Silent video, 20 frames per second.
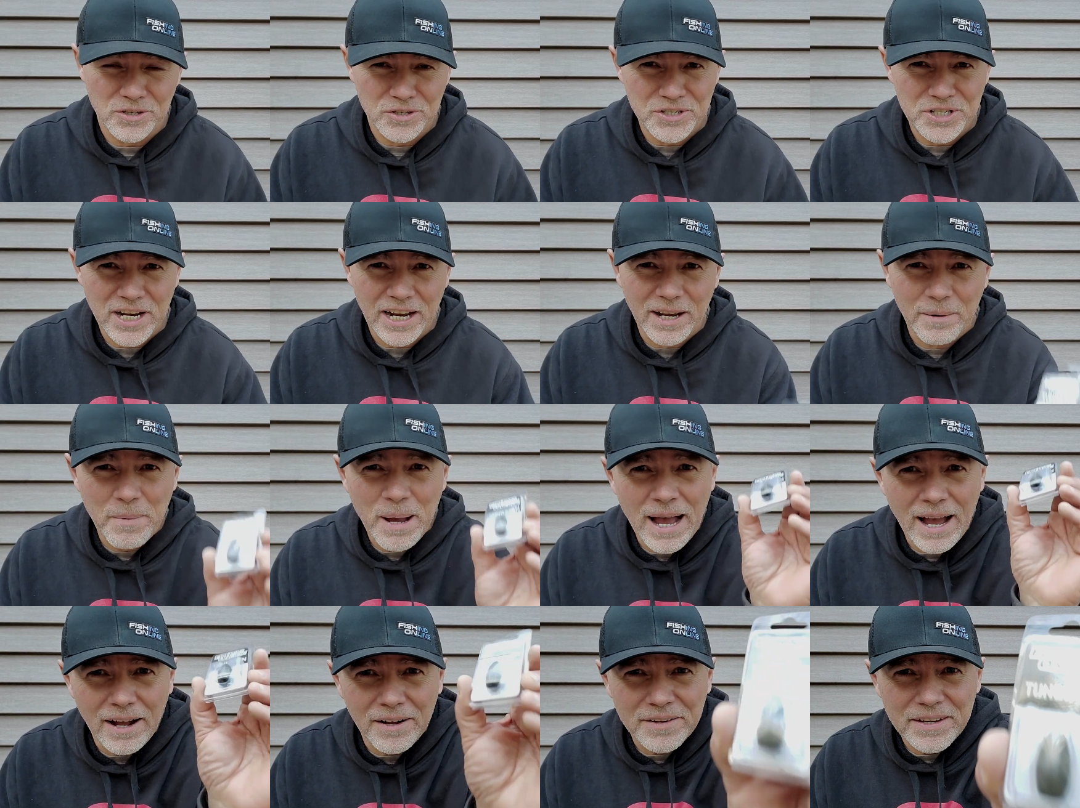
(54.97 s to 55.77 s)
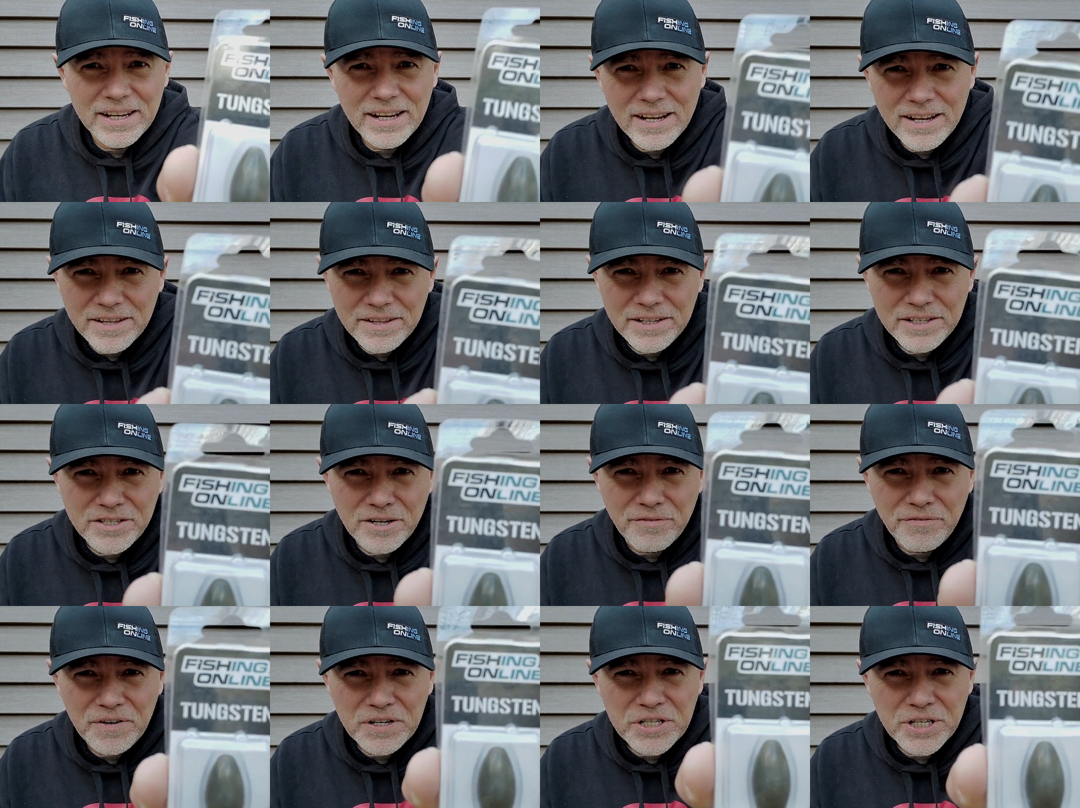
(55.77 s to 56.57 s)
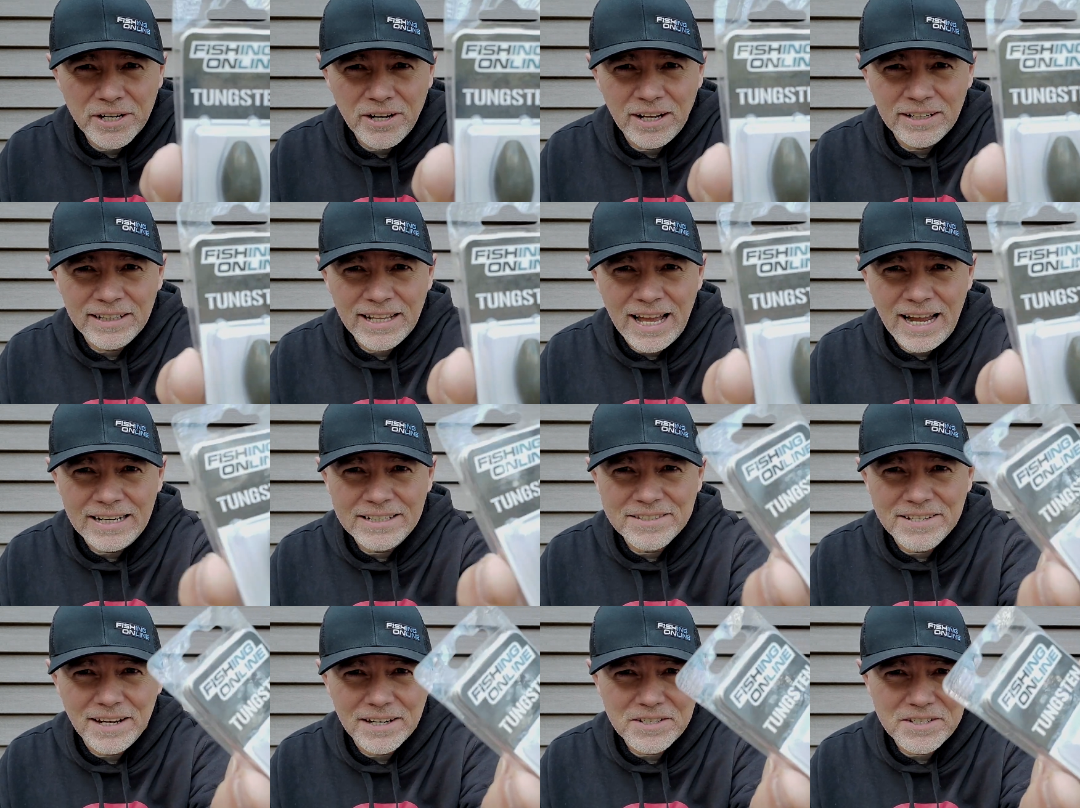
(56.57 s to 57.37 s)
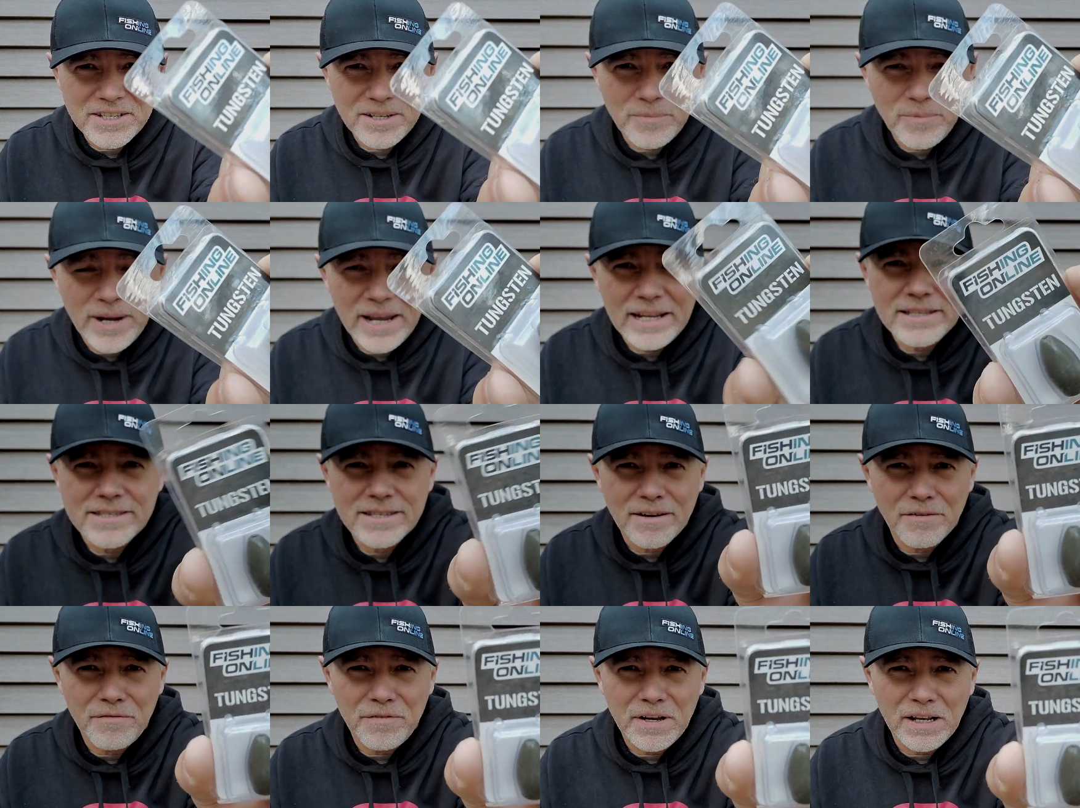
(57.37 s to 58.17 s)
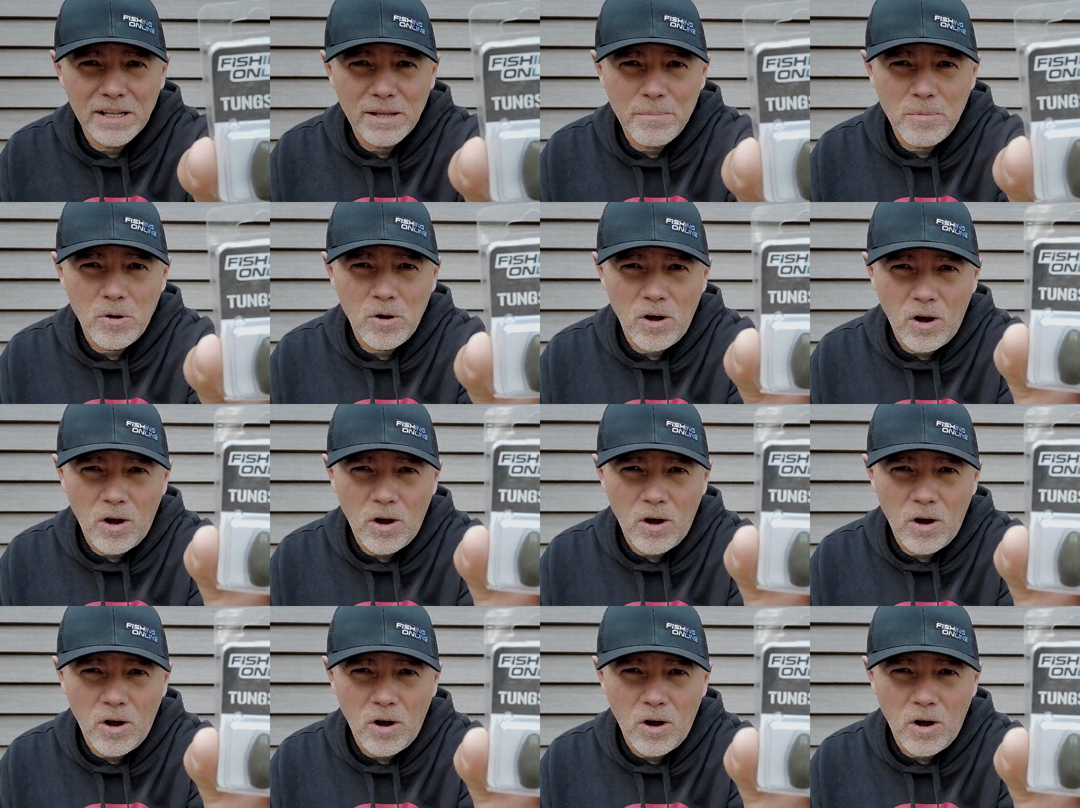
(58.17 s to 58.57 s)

check them out. These are Fishing Online tungsten weights available